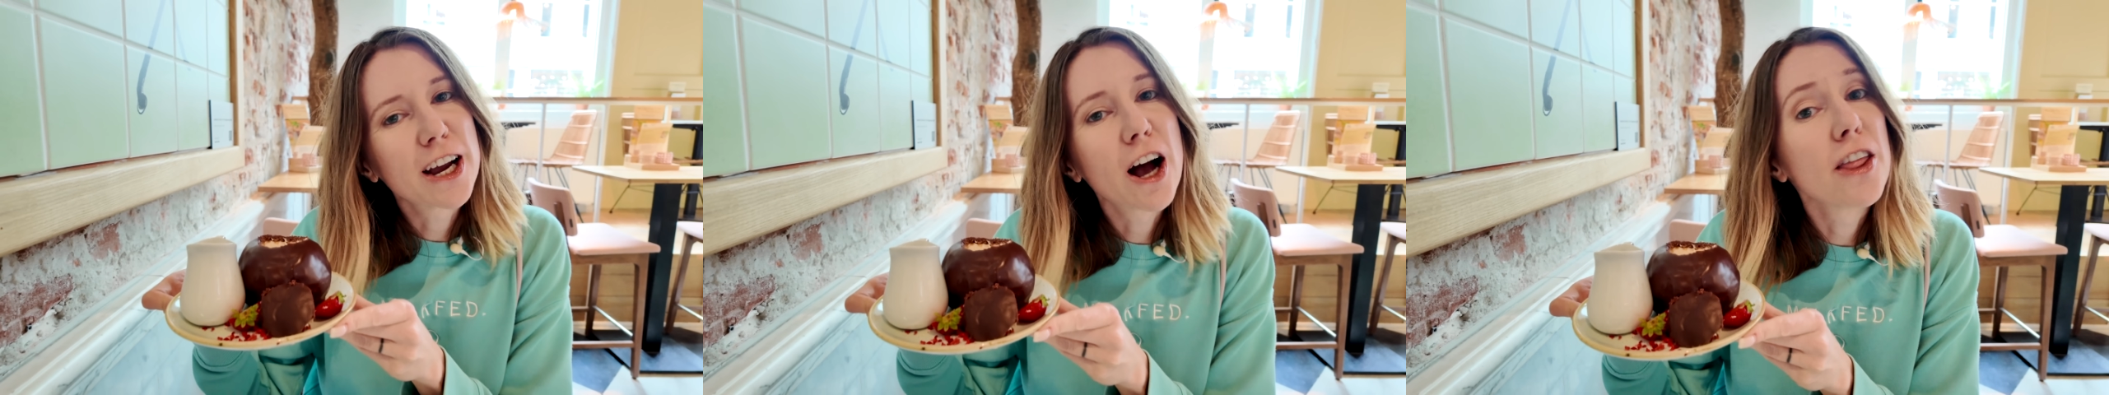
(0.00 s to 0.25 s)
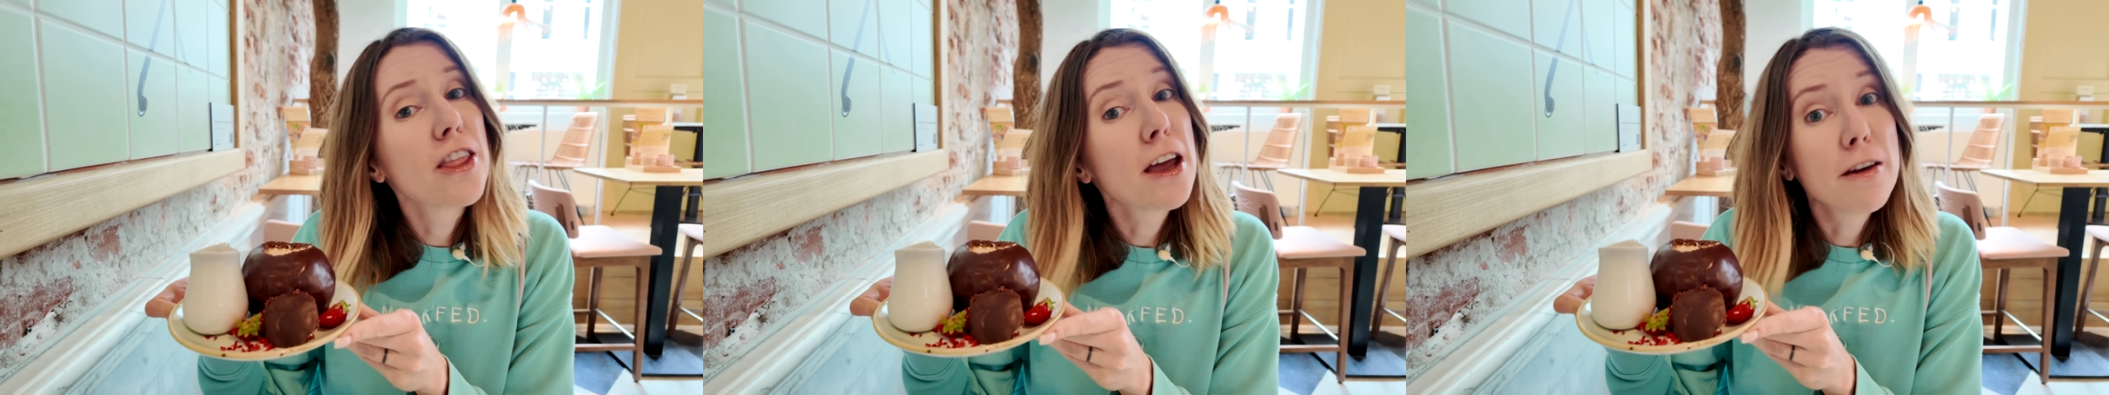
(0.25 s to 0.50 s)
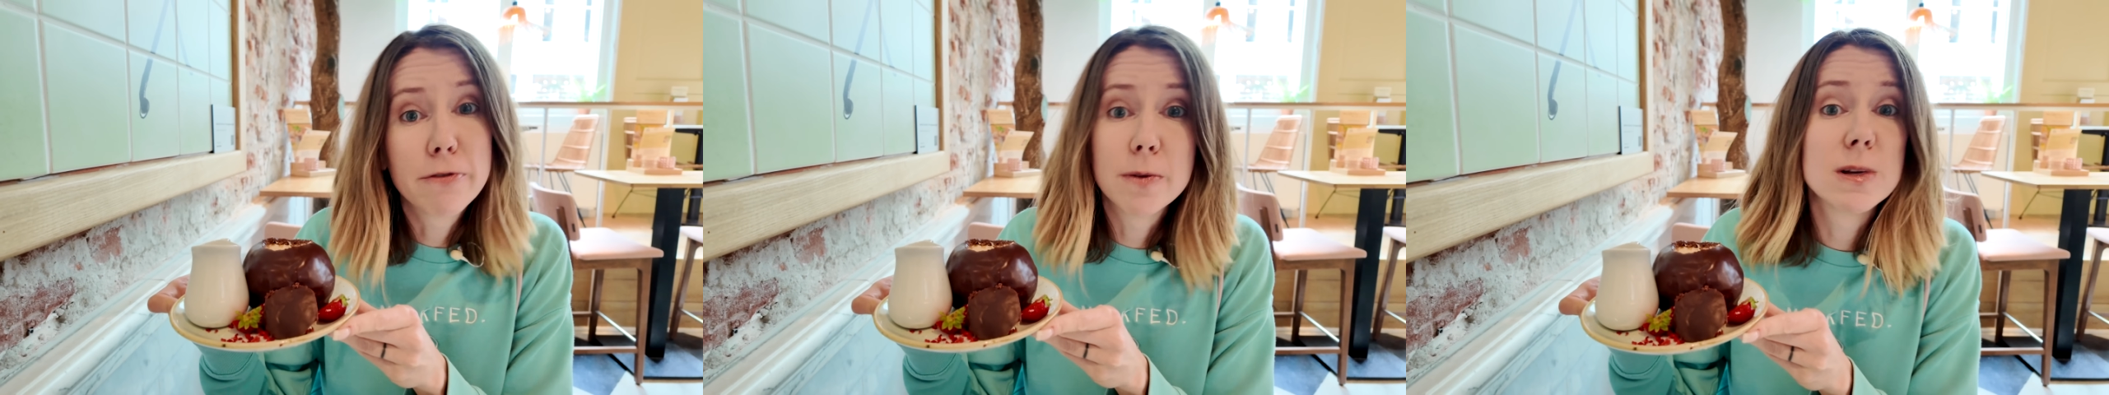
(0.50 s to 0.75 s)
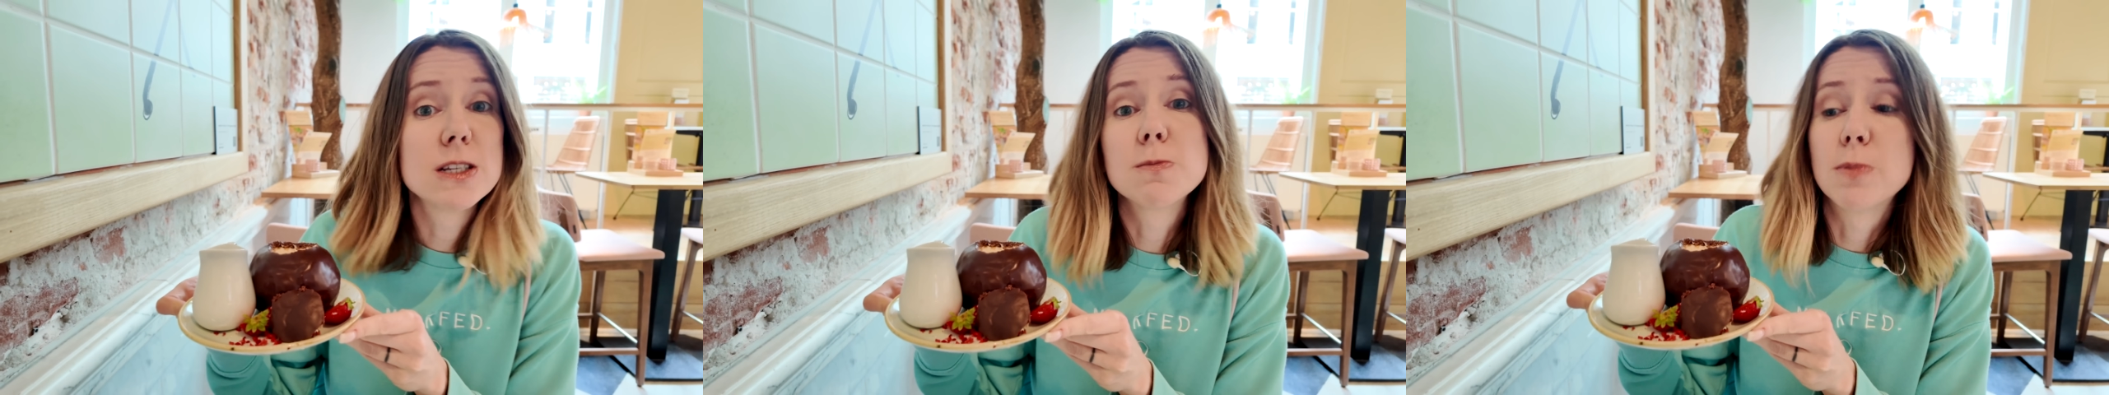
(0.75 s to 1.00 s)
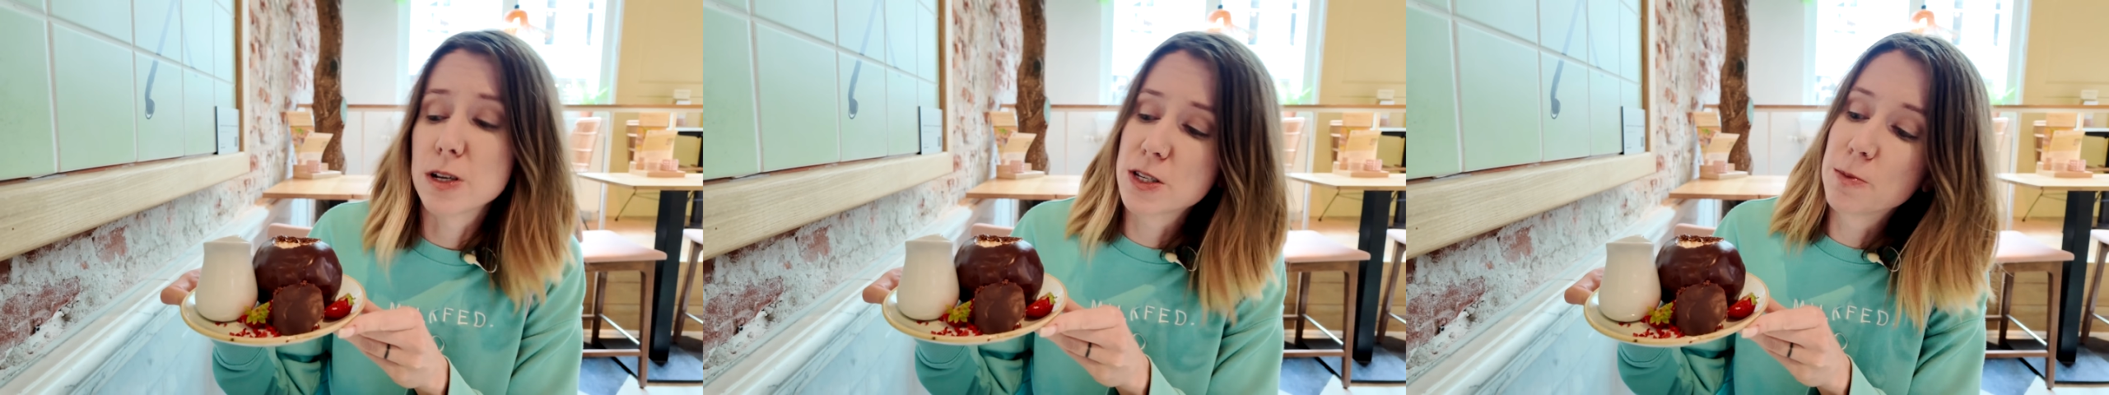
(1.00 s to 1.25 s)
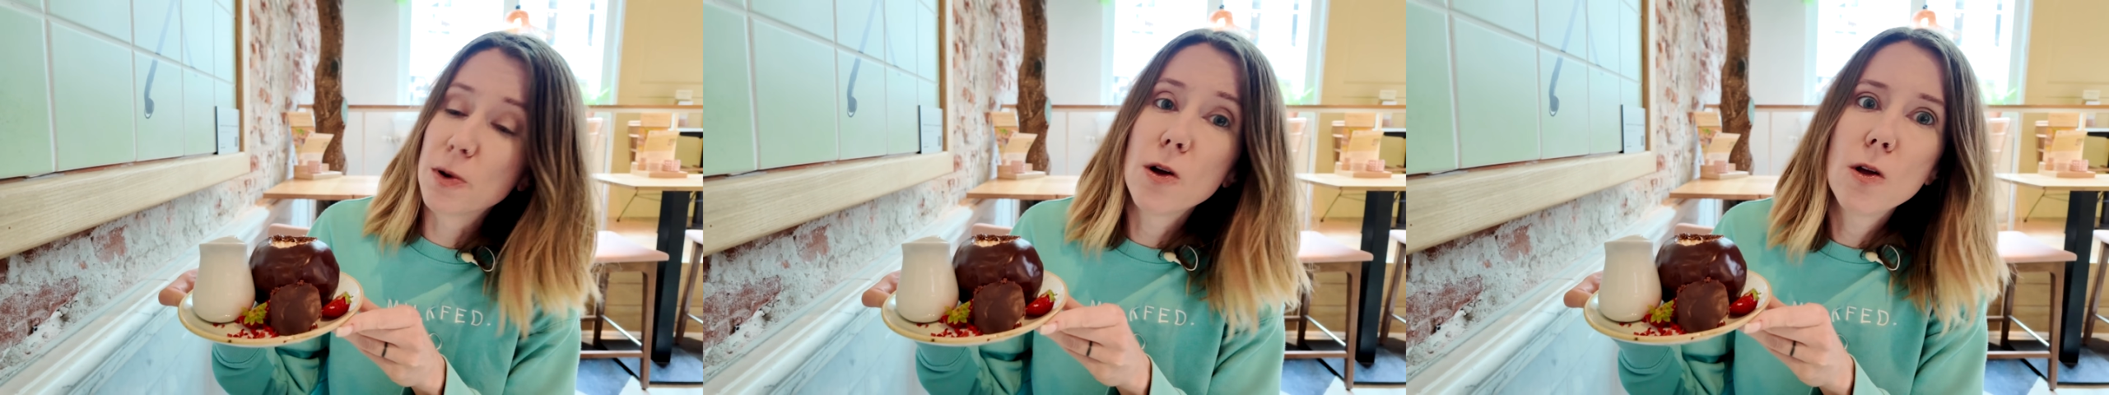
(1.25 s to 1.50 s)
on the infamous
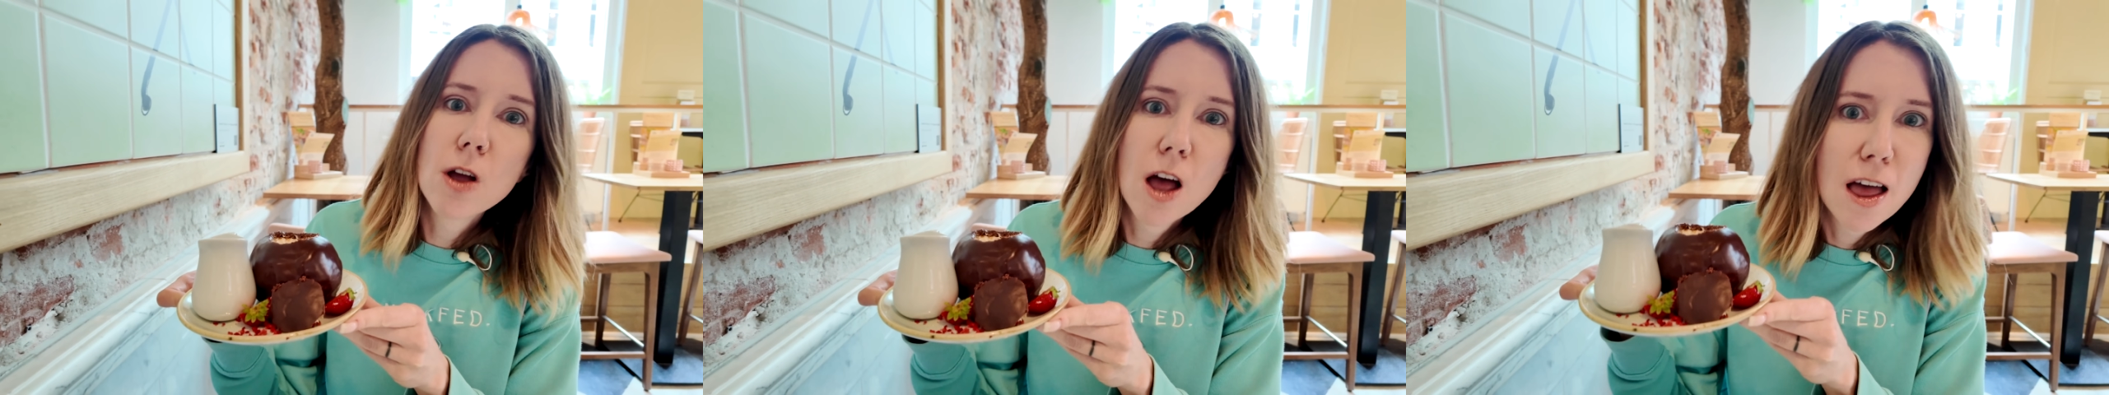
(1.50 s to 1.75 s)
bossable.